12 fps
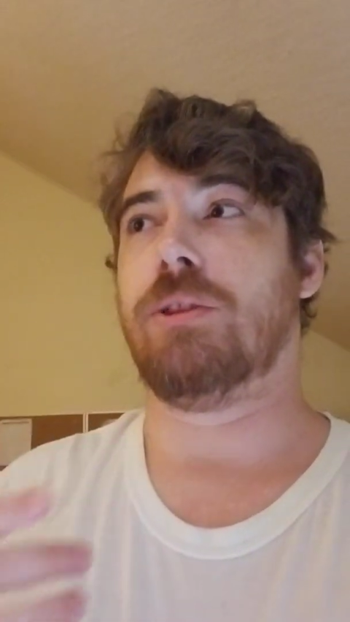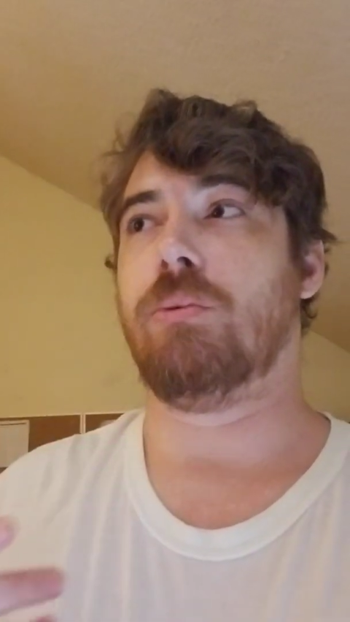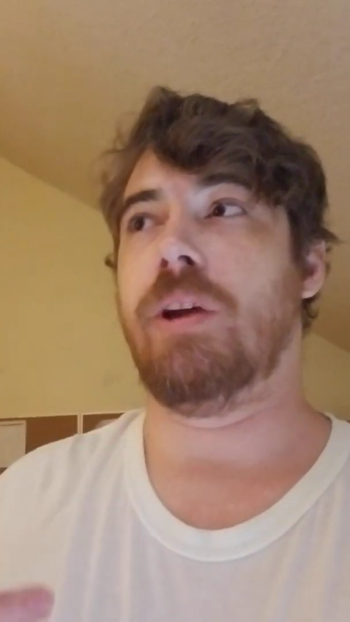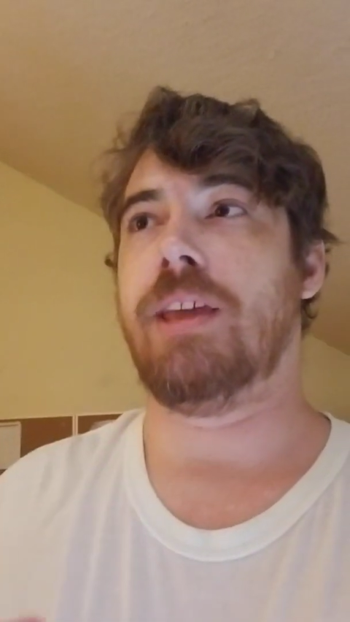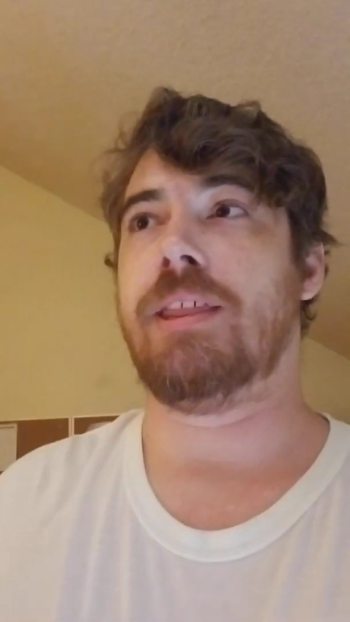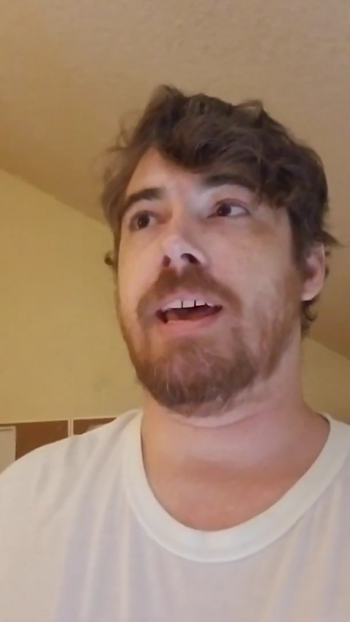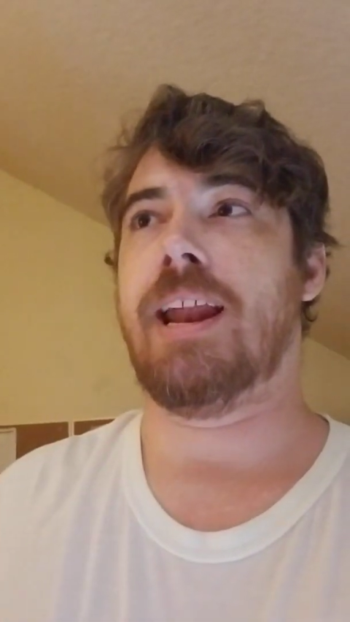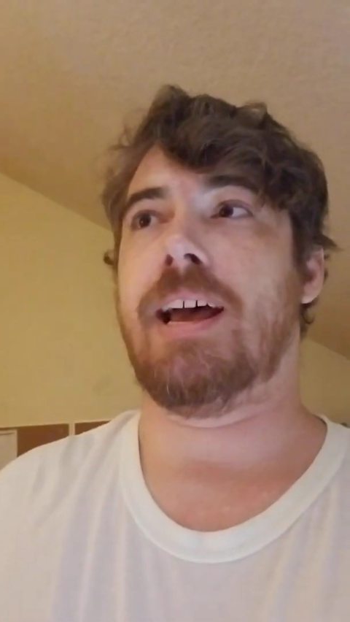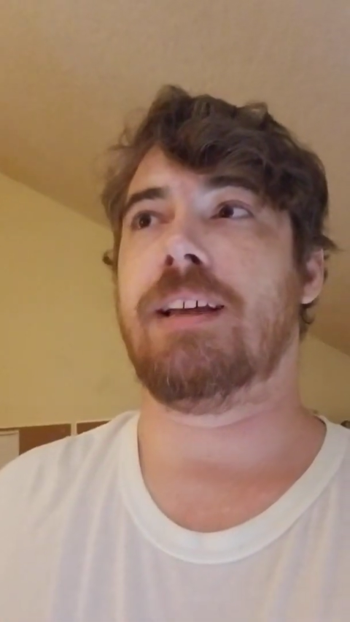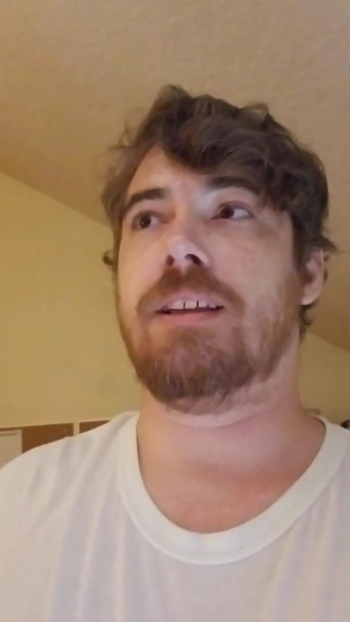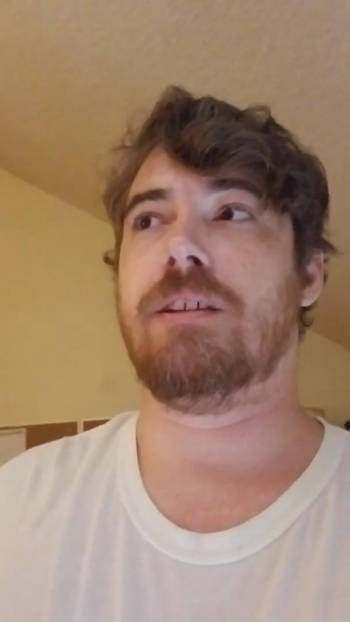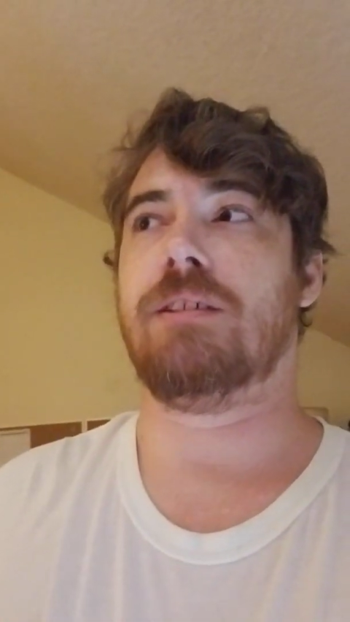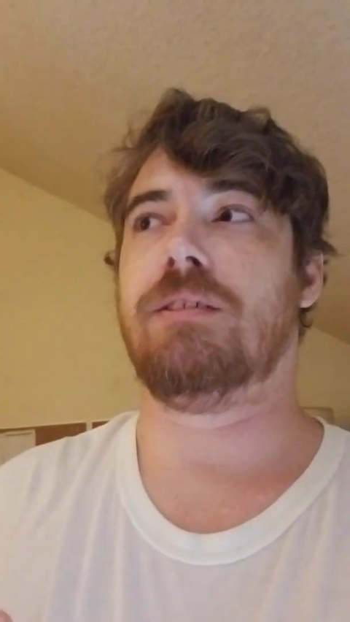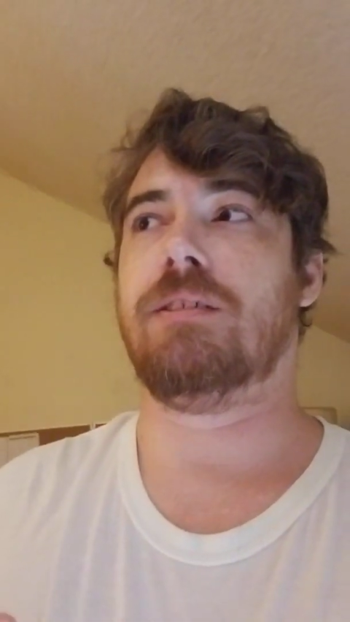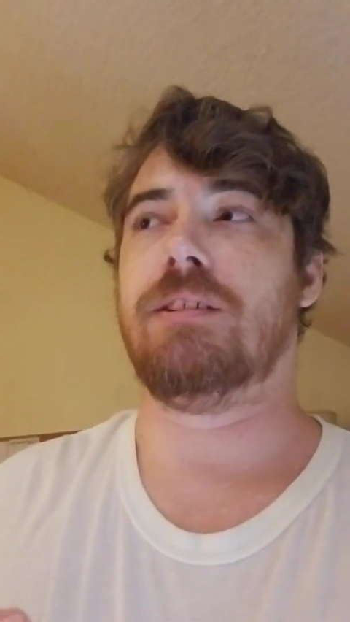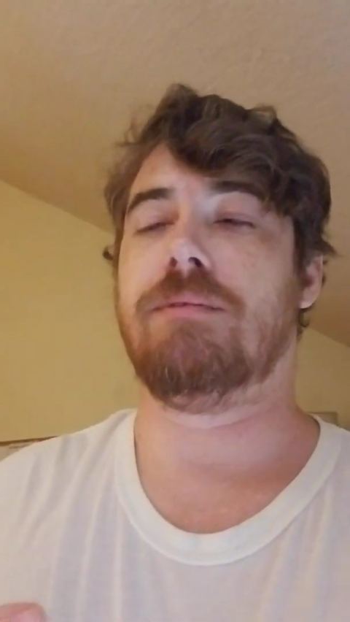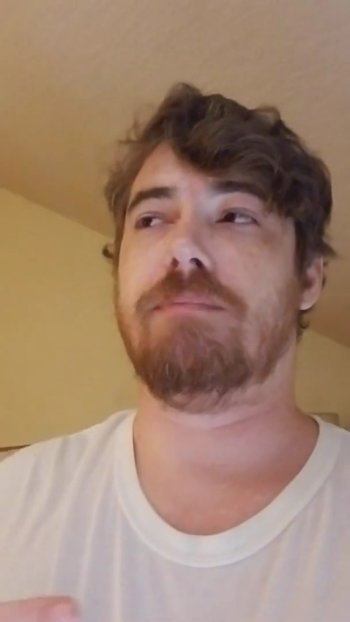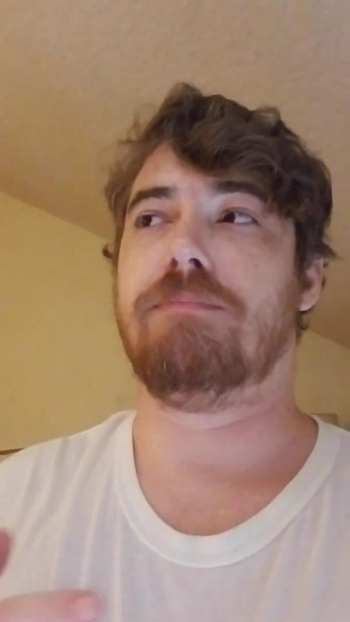the way that
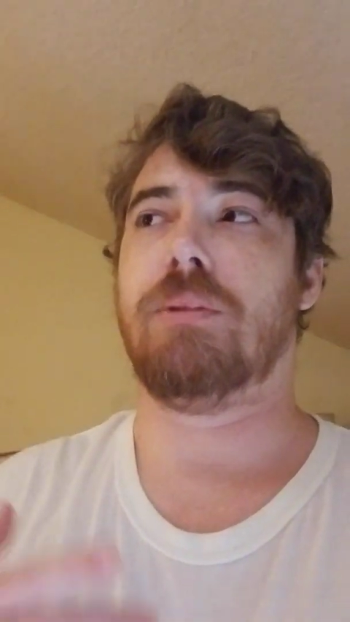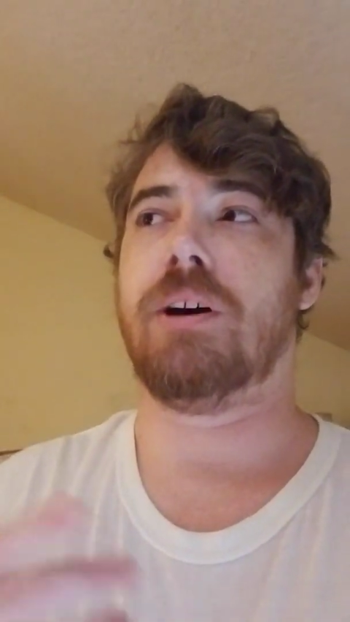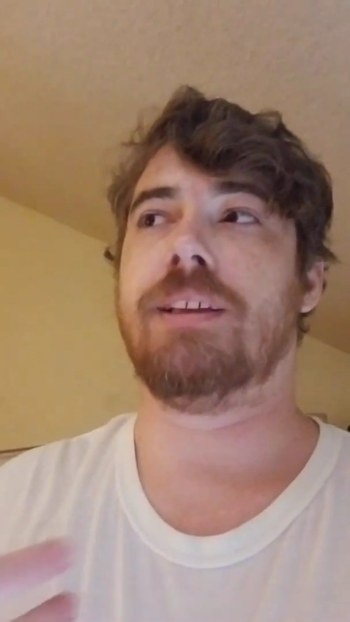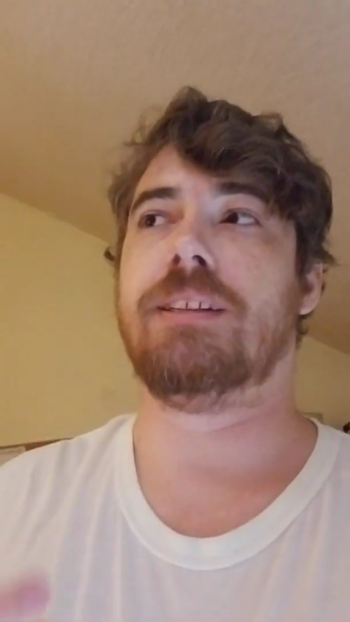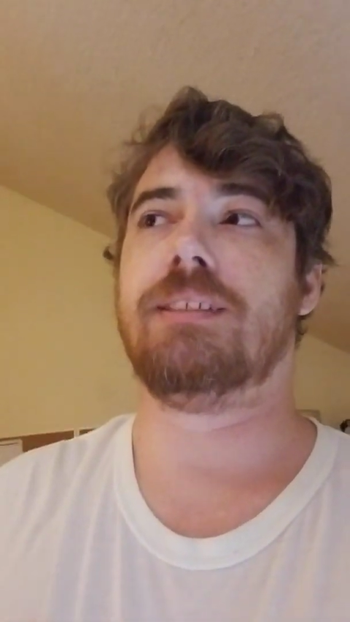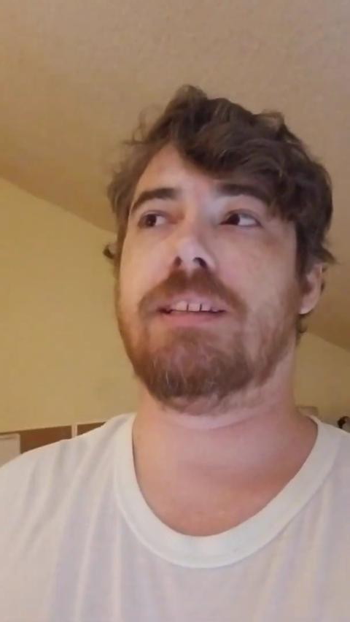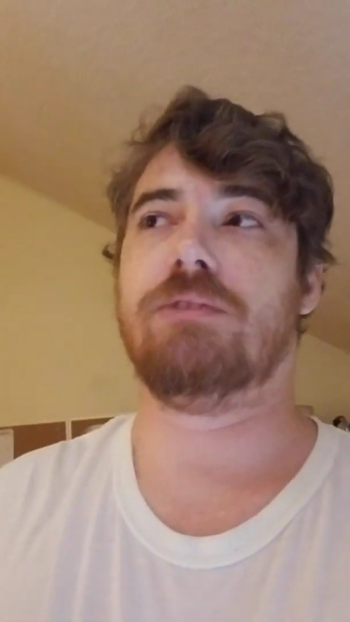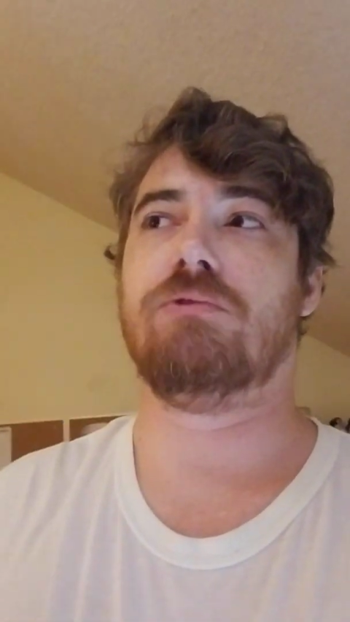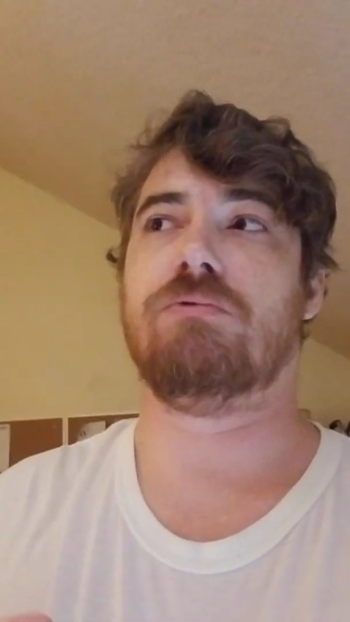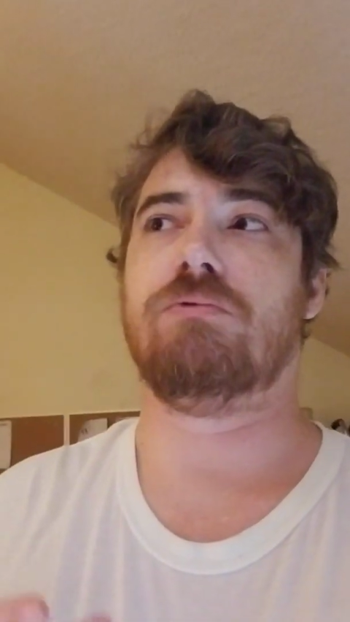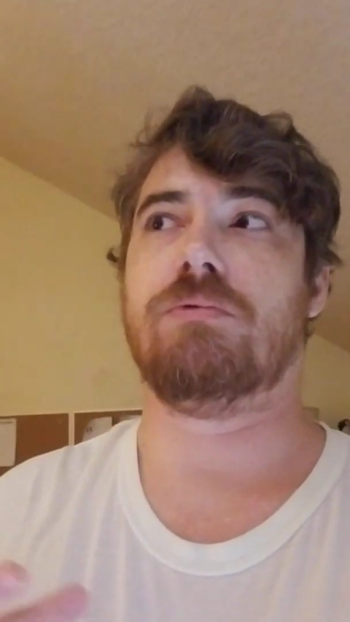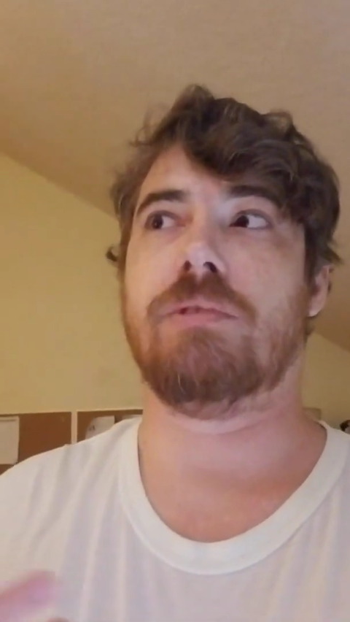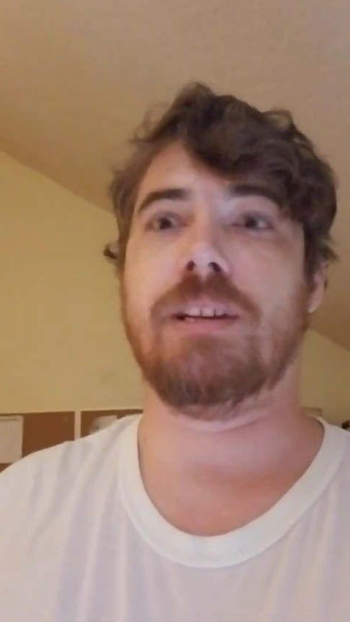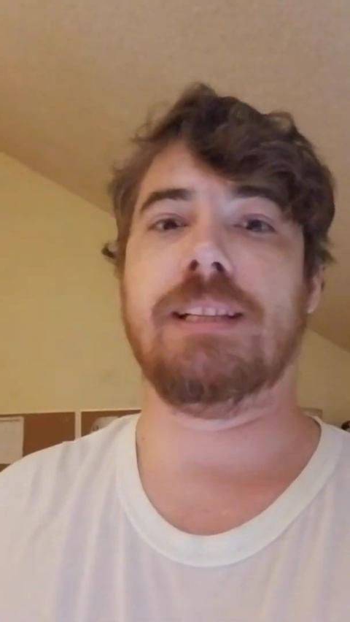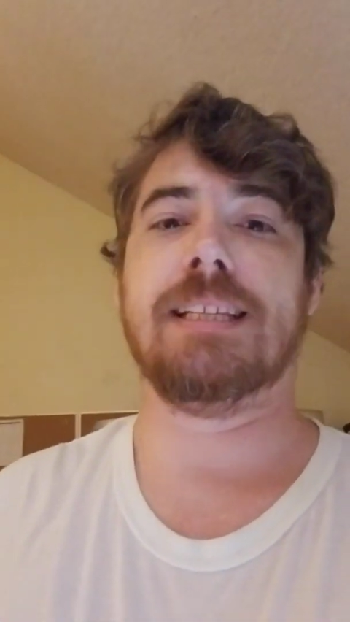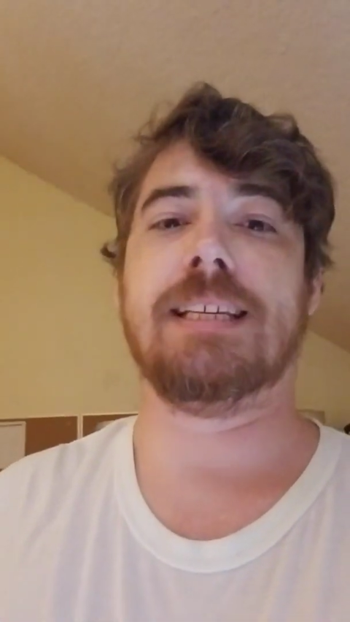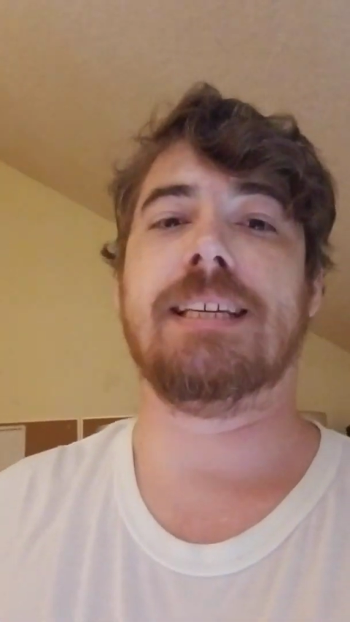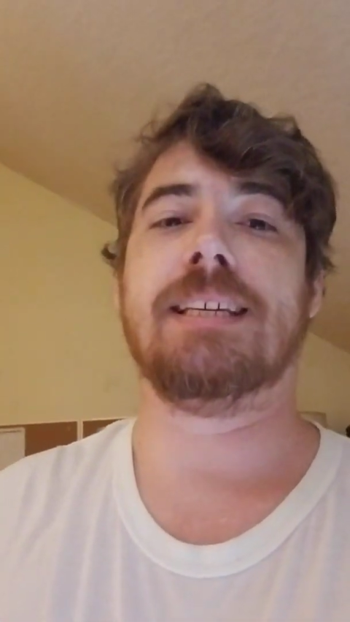but
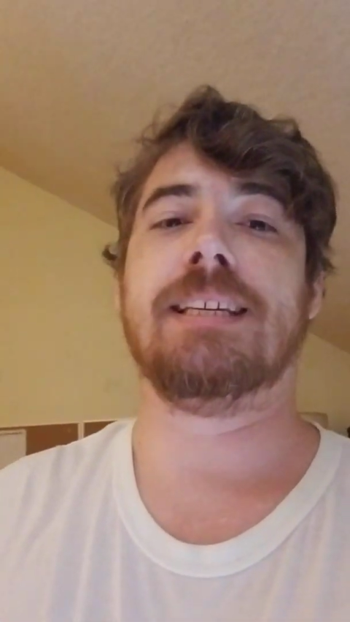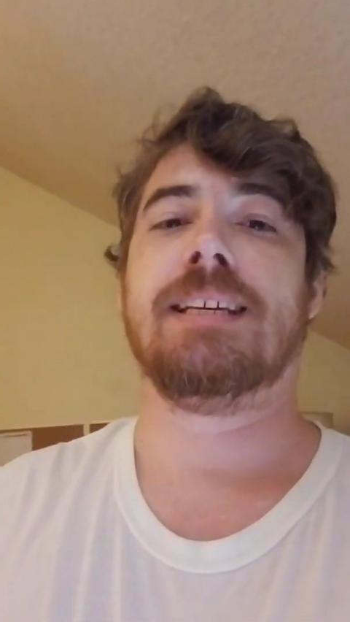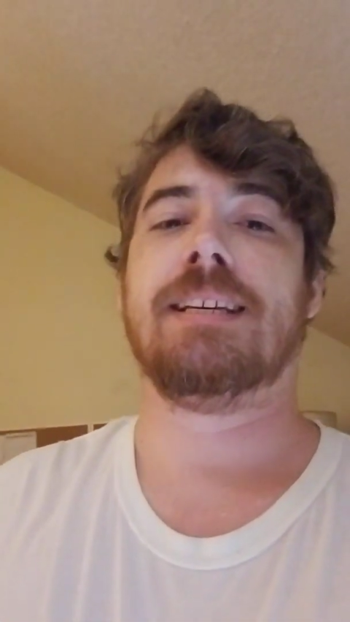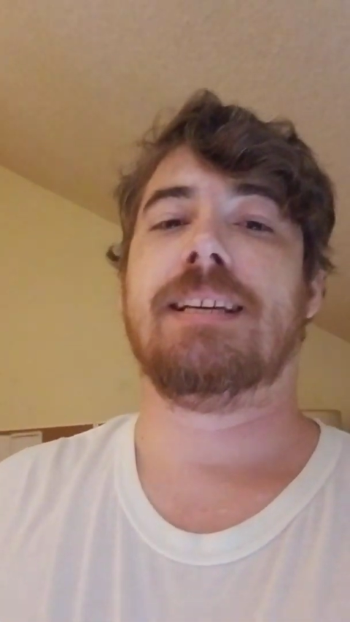really,